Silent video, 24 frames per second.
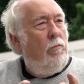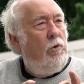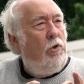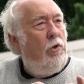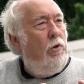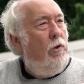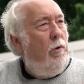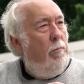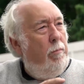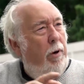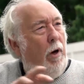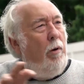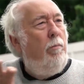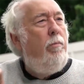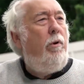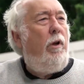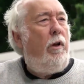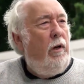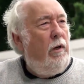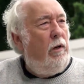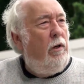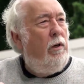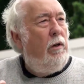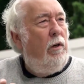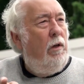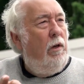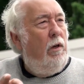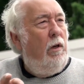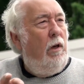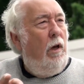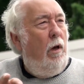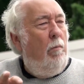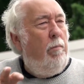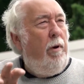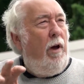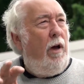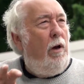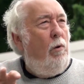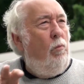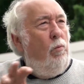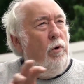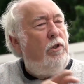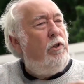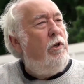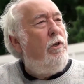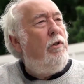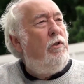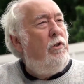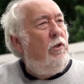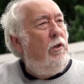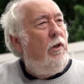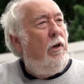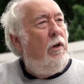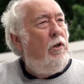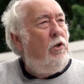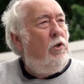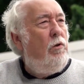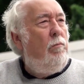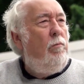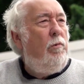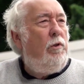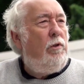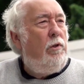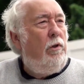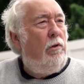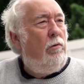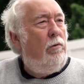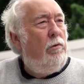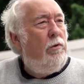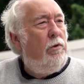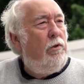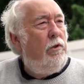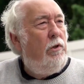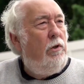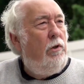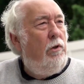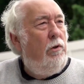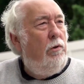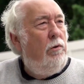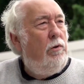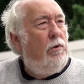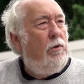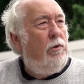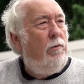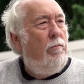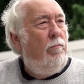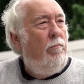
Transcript: to the public about which insulation materials to use.